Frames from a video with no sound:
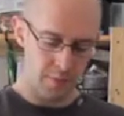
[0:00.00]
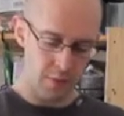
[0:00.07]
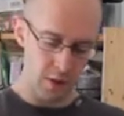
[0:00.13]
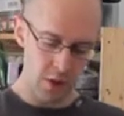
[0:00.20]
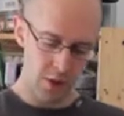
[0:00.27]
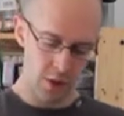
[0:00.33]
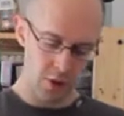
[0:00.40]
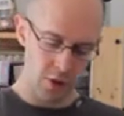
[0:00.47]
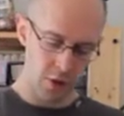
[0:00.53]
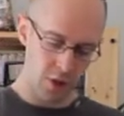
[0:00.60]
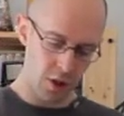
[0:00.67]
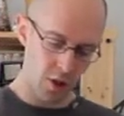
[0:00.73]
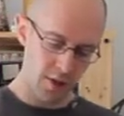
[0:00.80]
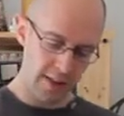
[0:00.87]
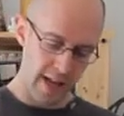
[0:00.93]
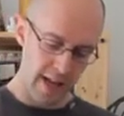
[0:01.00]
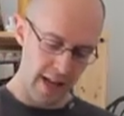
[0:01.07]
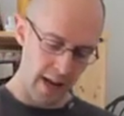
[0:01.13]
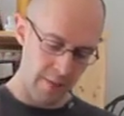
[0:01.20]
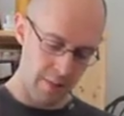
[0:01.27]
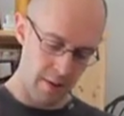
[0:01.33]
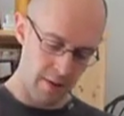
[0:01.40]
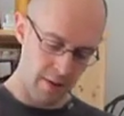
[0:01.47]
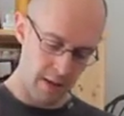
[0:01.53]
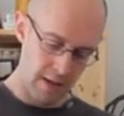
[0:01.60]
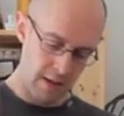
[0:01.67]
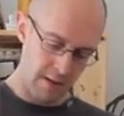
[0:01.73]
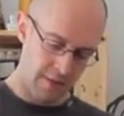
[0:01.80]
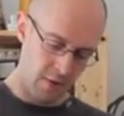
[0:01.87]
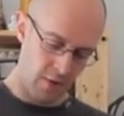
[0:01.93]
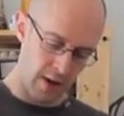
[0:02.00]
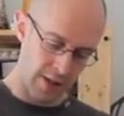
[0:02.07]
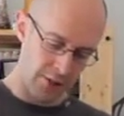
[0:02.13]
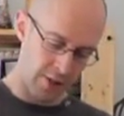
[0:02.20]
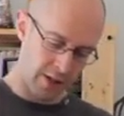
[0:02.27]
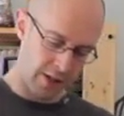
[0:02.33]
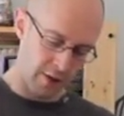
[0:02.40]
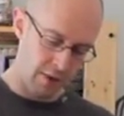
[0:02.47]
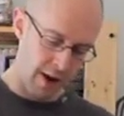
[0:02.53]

So just close that up. If you want to drink it